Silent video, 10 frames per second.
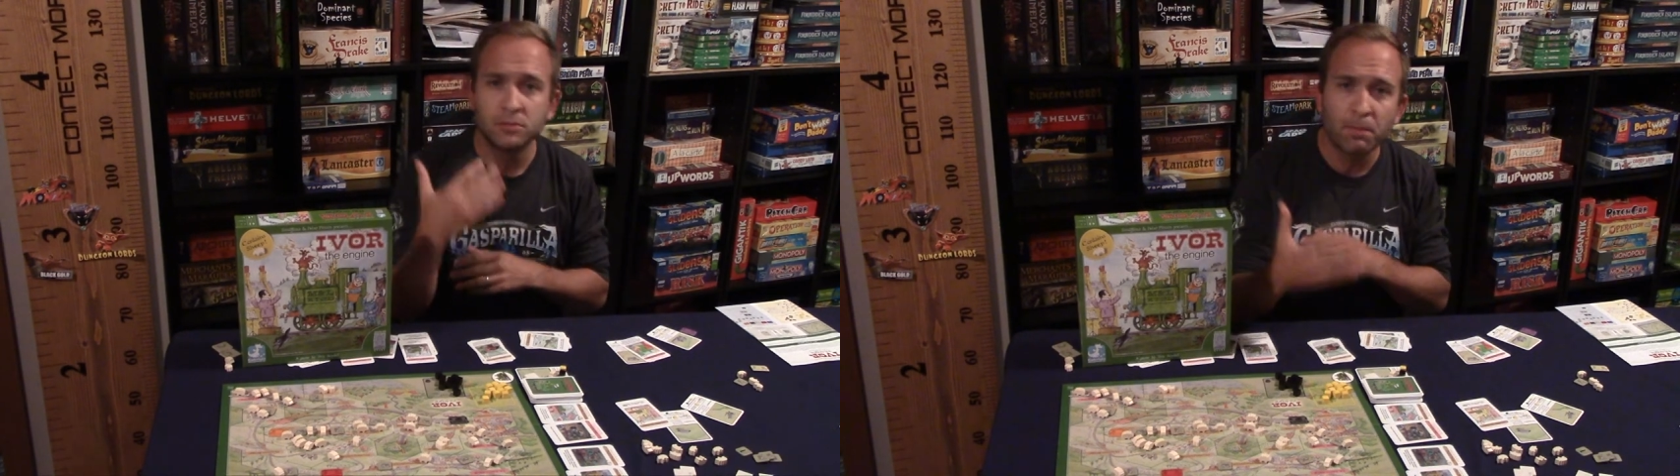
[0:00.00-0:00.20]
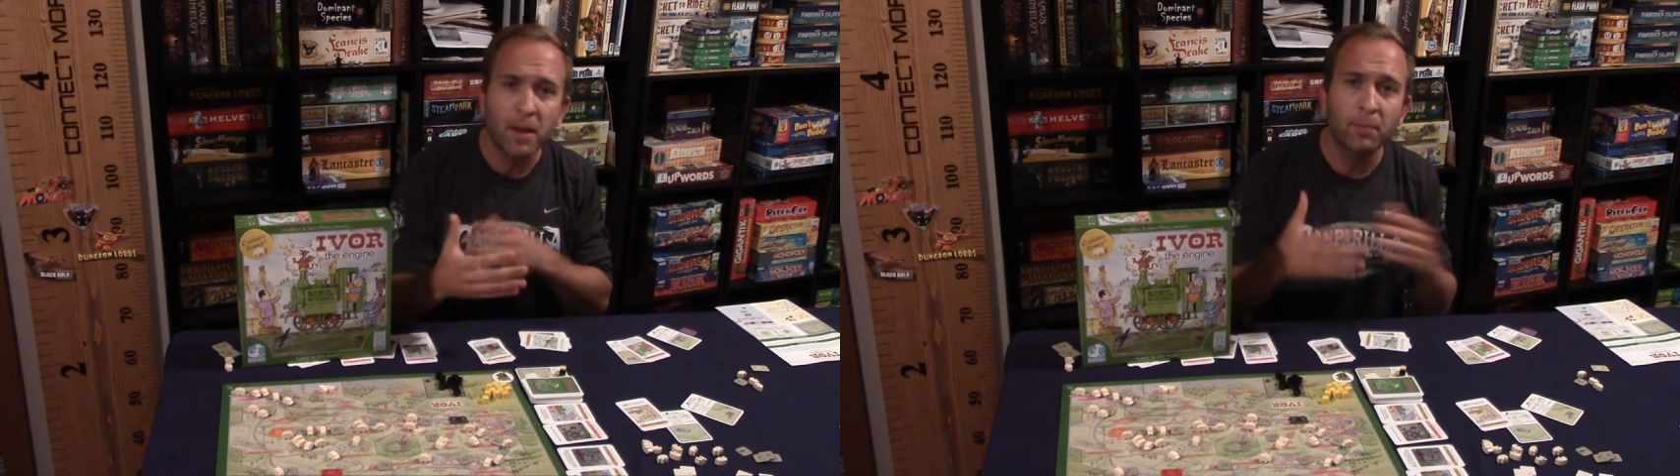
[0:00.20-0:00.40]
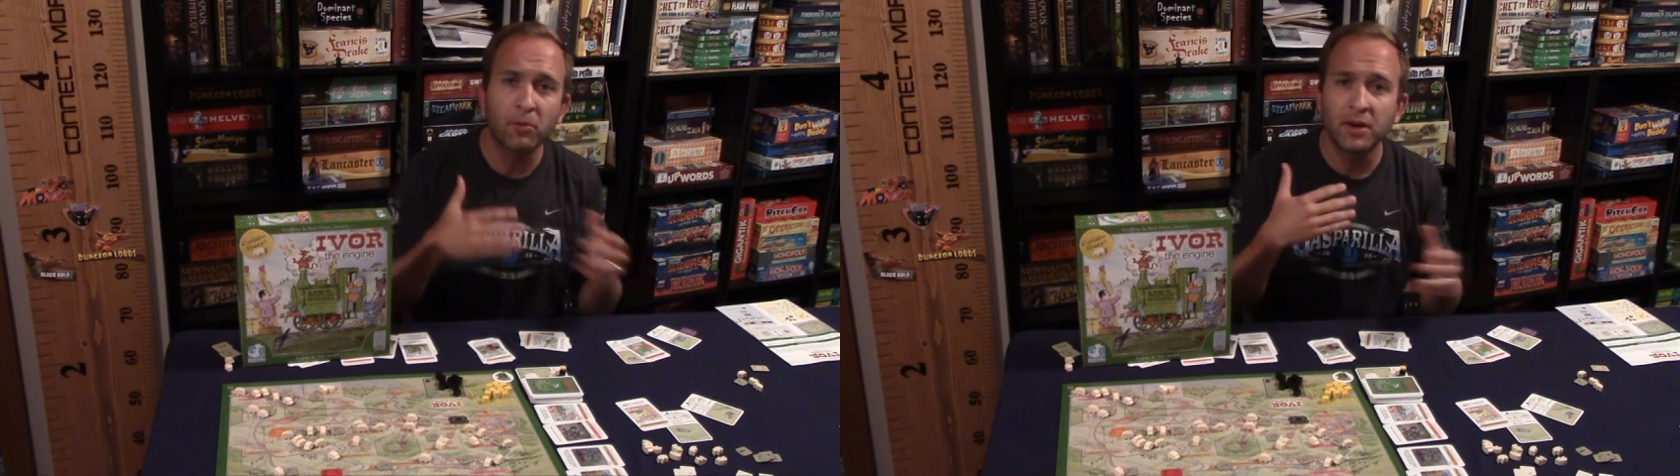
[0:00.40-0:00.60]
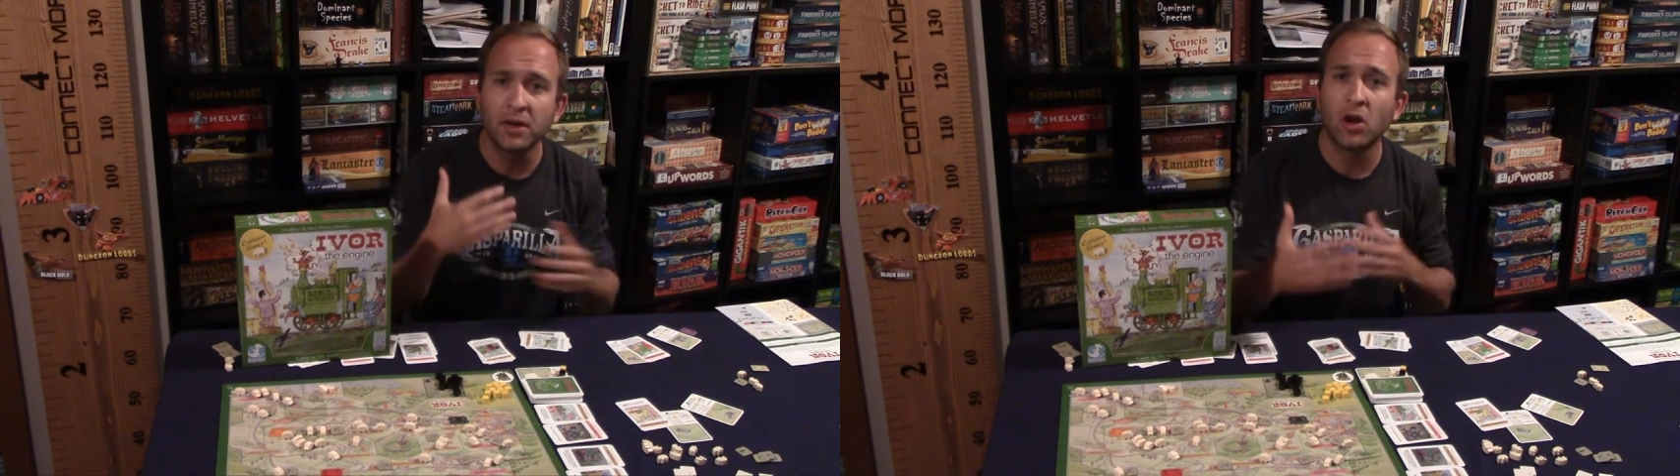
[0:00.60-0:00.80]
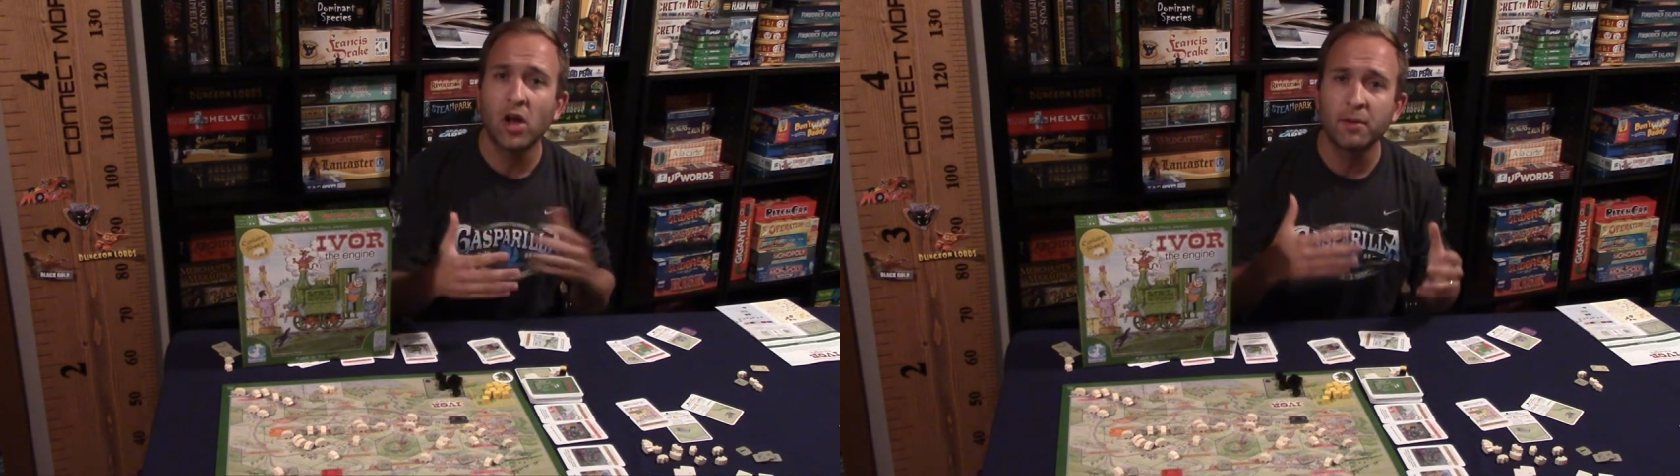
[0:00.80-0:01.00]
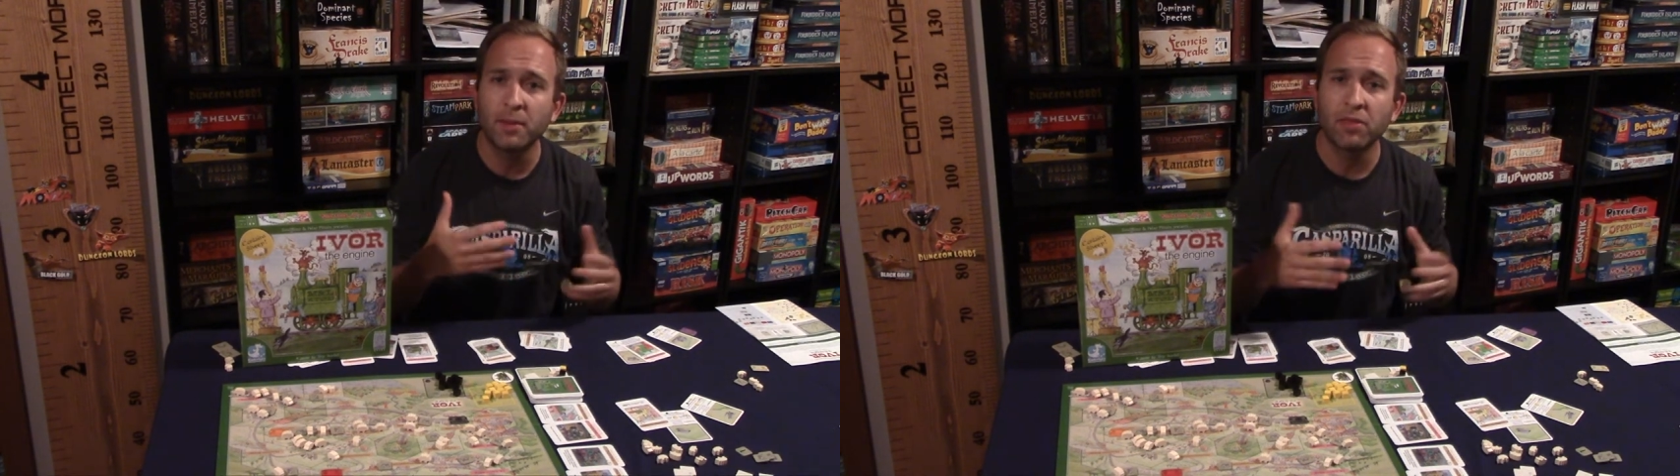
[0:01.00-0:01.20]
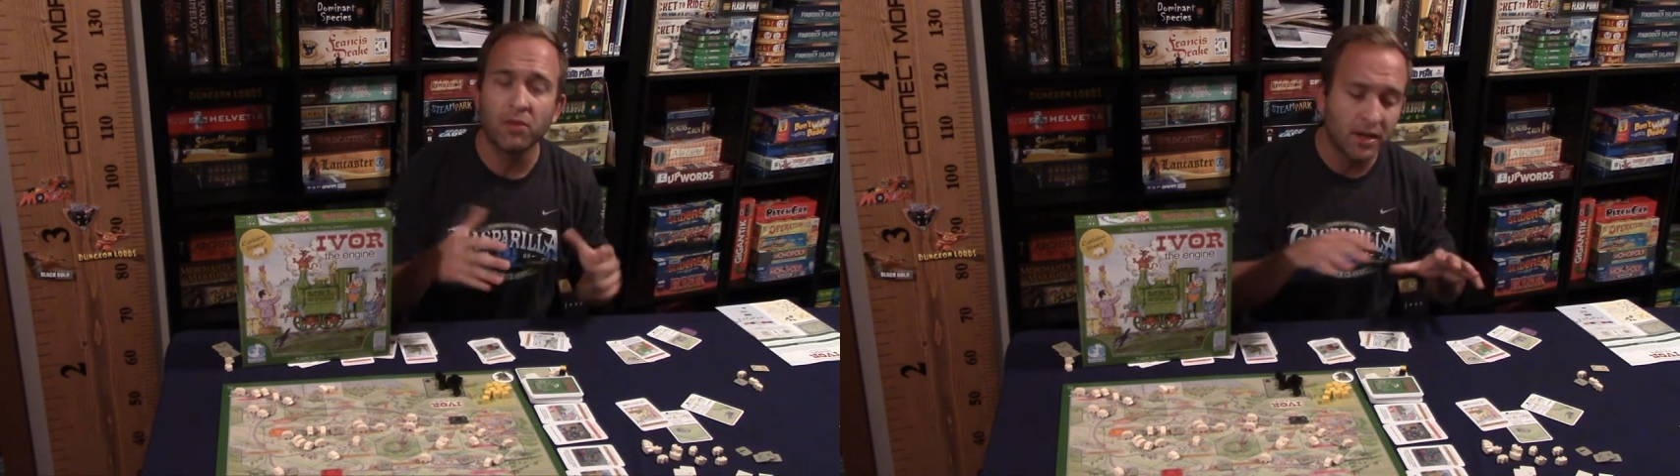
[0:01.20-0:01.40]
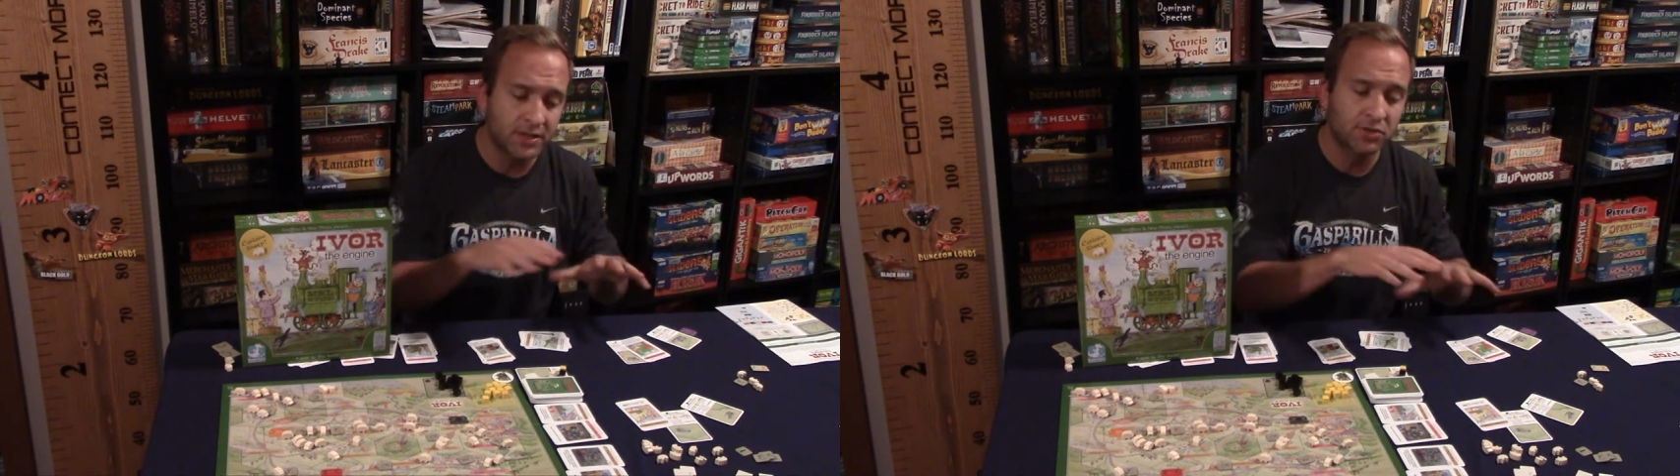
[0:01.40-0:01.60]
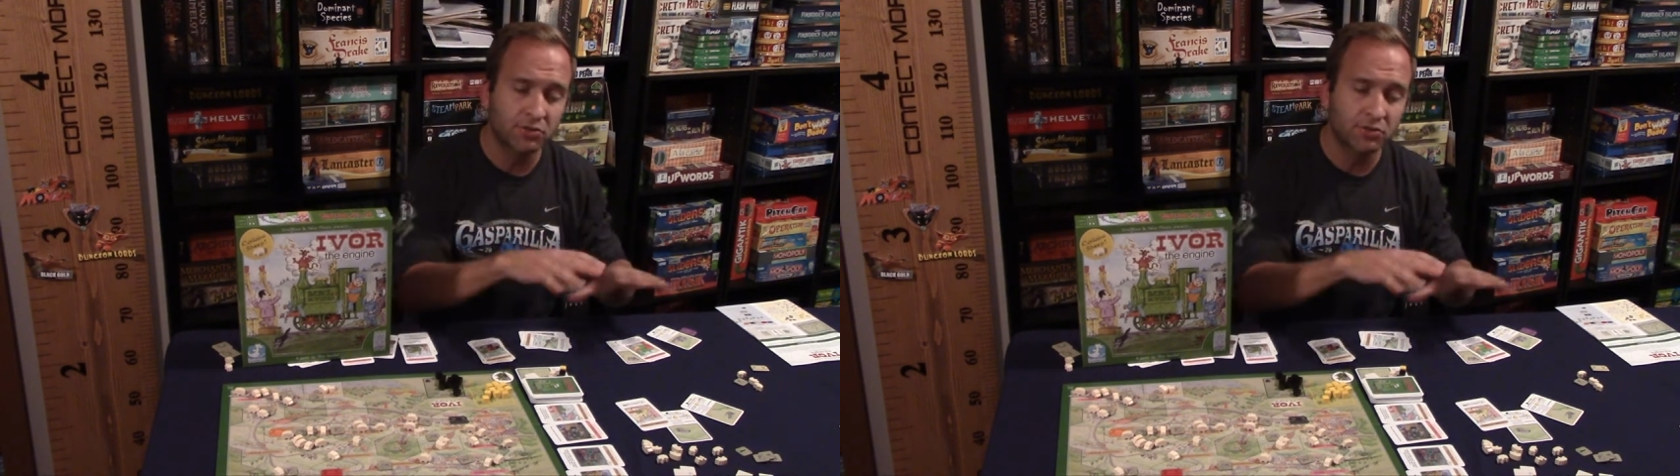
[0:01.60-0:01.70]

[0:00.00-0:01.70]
pepper in a lot of my thoughts